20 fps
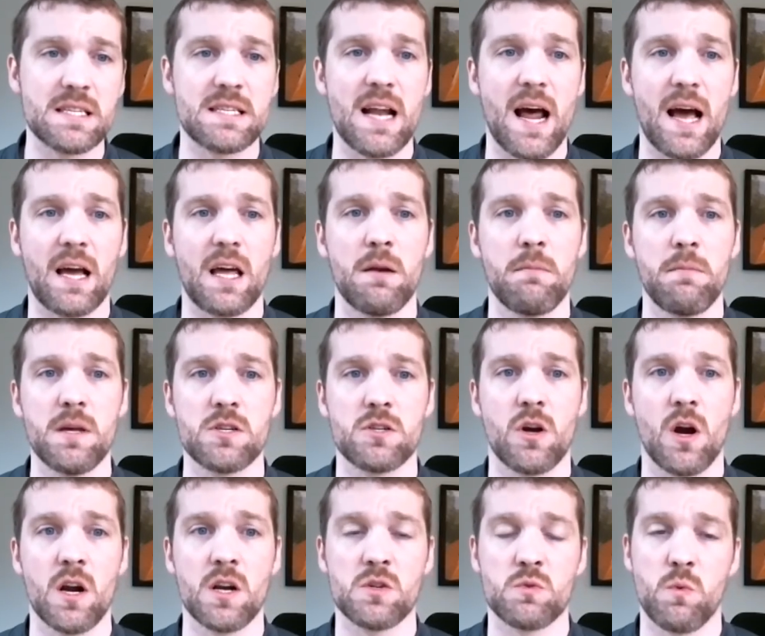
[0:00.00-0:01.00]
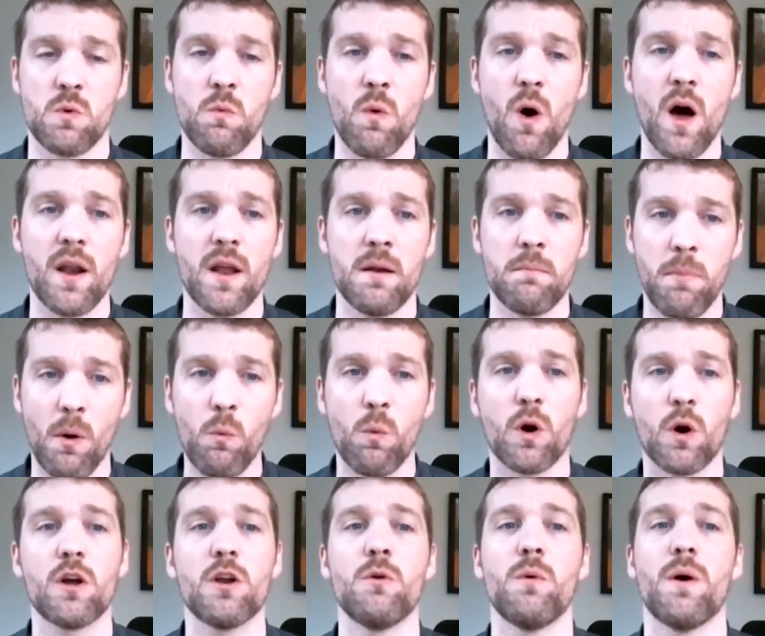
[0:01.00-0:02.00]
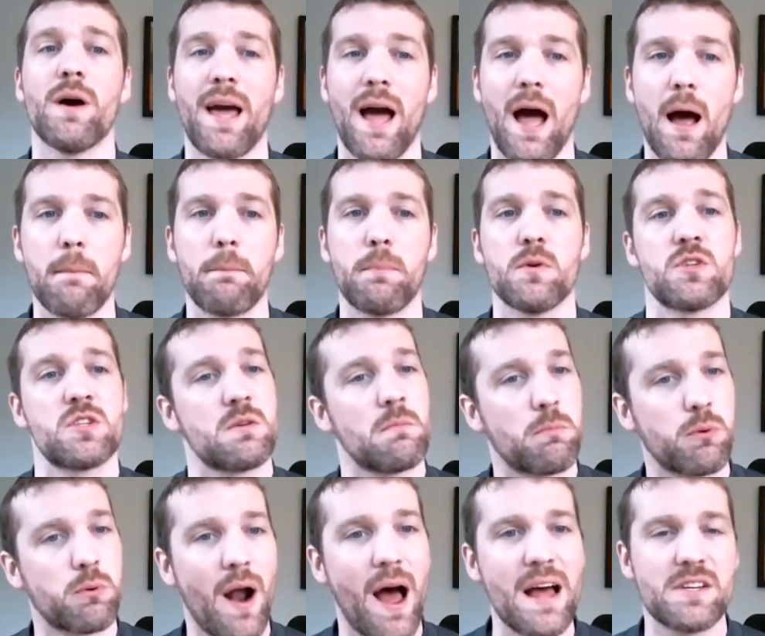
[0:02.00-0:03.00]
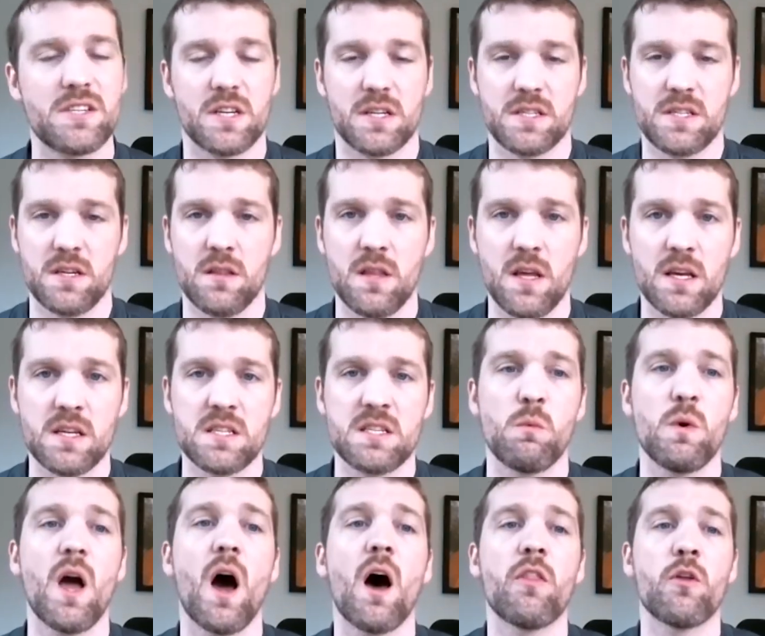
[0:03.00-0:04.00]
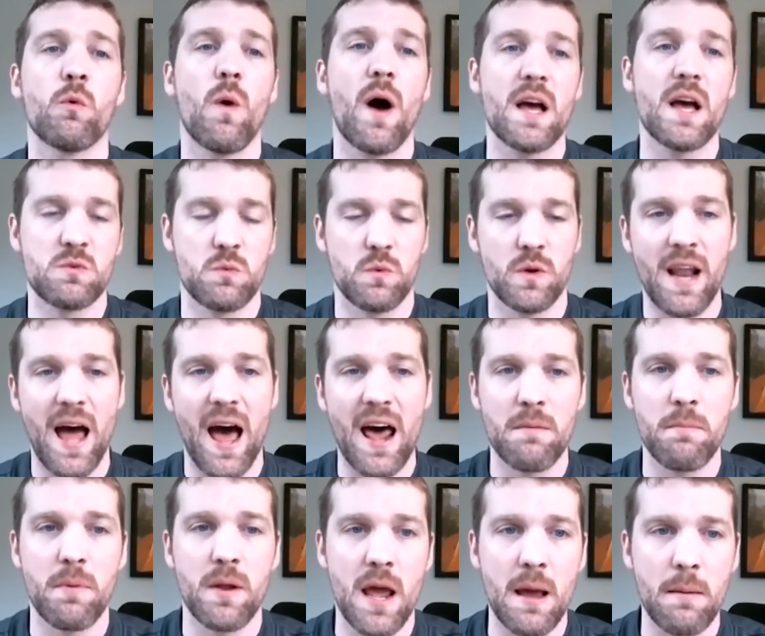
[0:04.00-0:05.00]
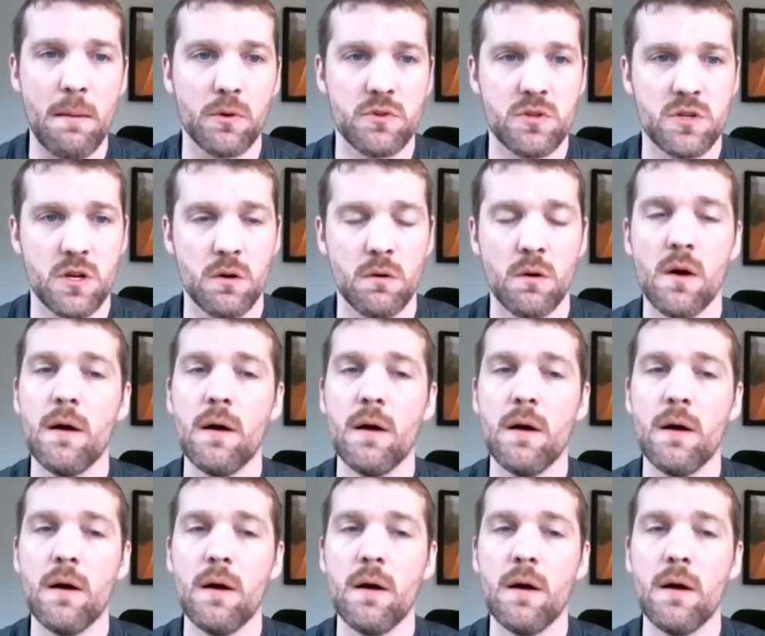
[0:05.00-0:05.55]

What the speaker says: not going to be as great as we wanted, but we're going to accomplish some projects and things that we otherwise would not have been able to.